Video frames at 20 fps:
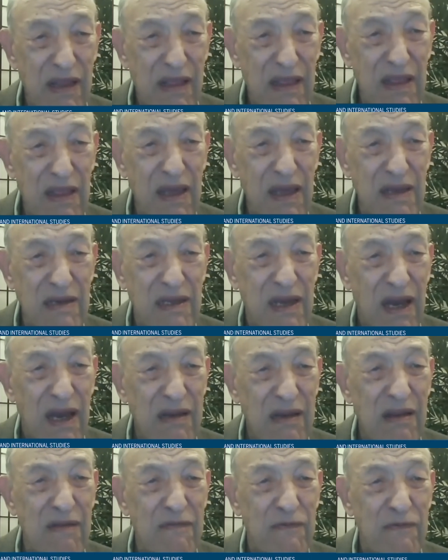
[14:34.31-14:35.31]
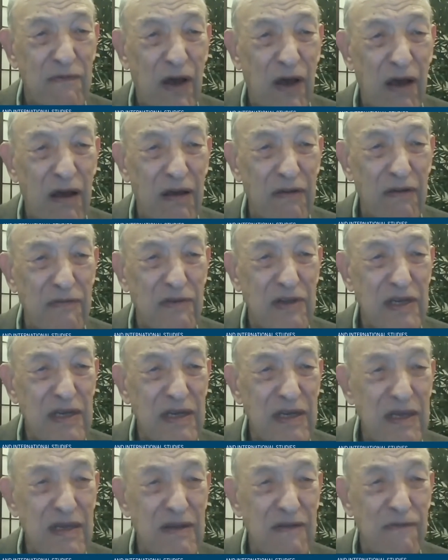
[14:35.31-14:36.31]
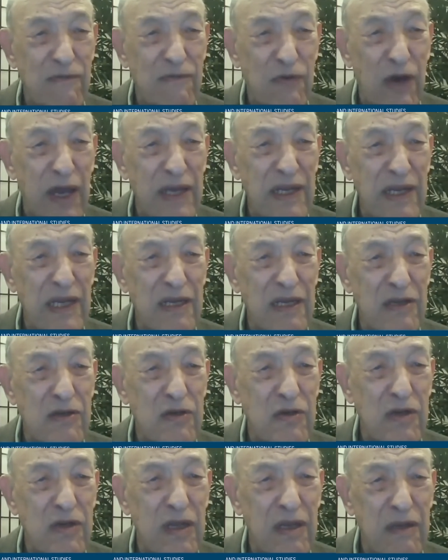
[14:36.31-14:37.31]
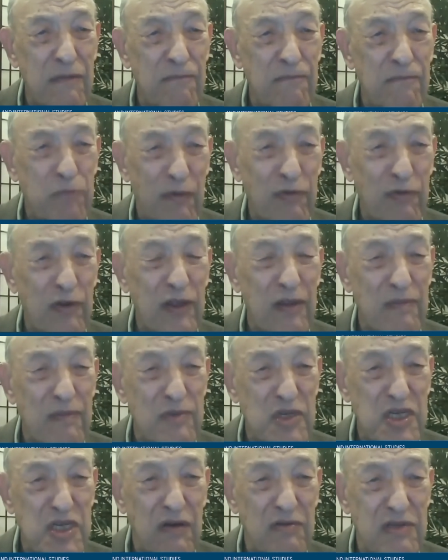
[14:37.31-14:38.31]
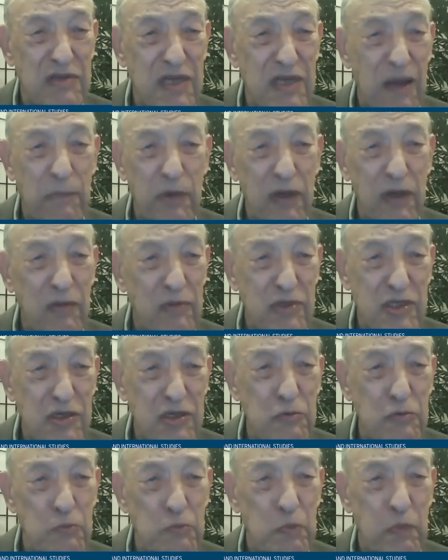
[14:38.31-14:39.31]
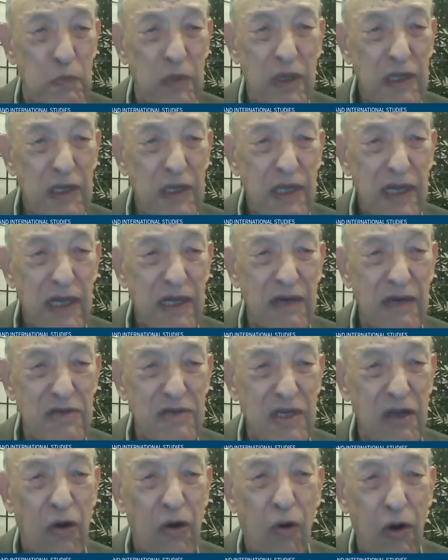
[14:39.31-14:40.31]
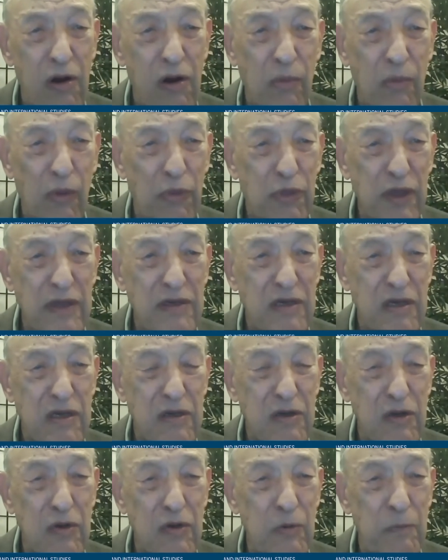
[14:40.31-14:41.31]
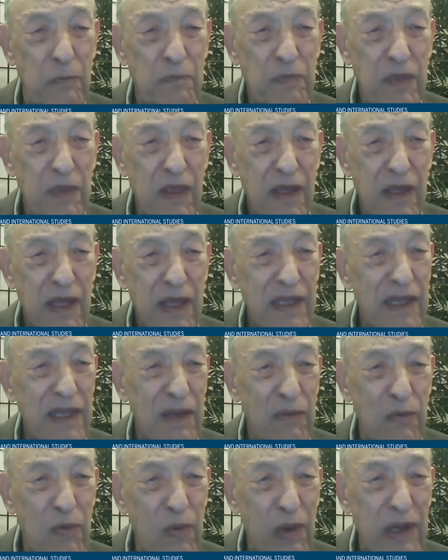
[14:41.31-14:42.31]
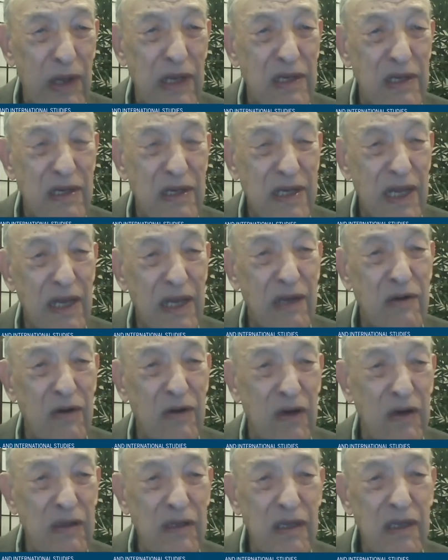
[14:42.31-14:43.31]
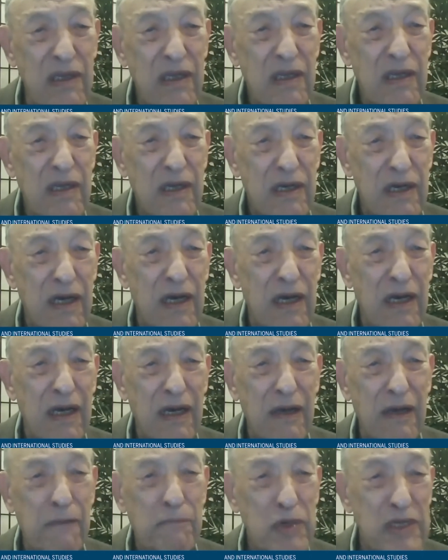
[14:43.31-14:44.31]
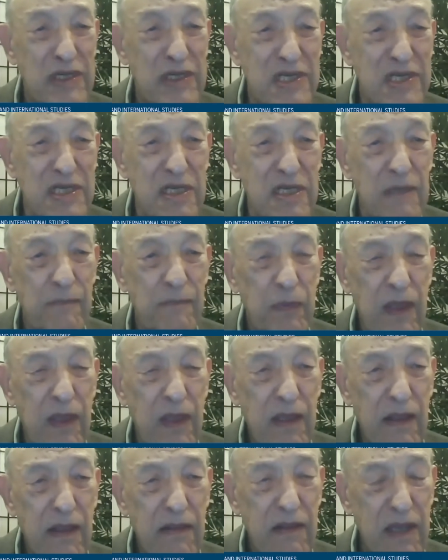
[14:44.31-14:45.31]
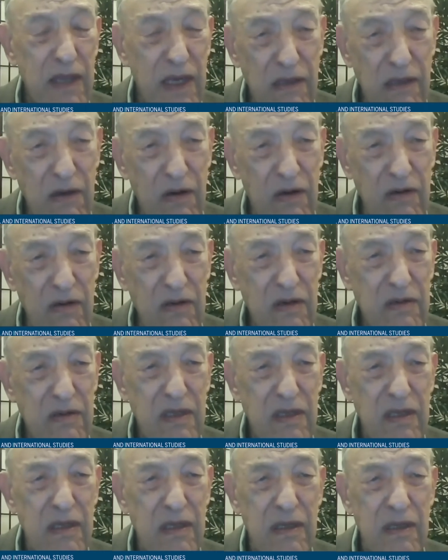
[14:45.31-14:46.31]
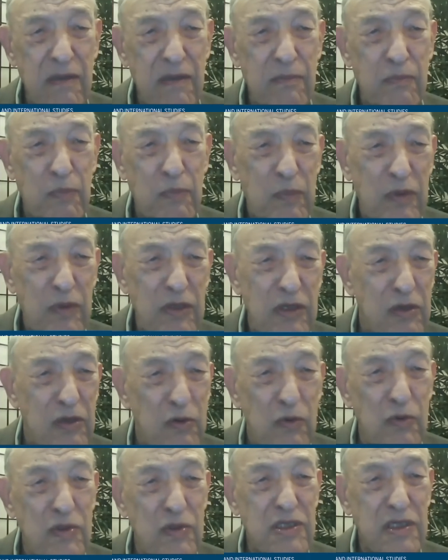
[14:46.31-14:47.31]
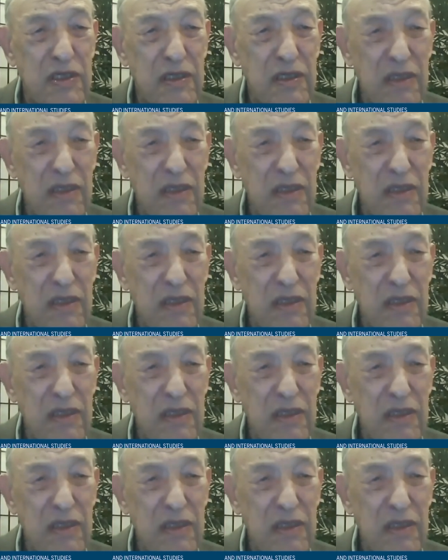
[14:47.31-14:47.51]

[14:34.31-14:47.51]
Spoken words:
they had gotten involved in fighting and puffing themselves up, and that was a horrible thing to do, and they were ready to take on peace. The other huge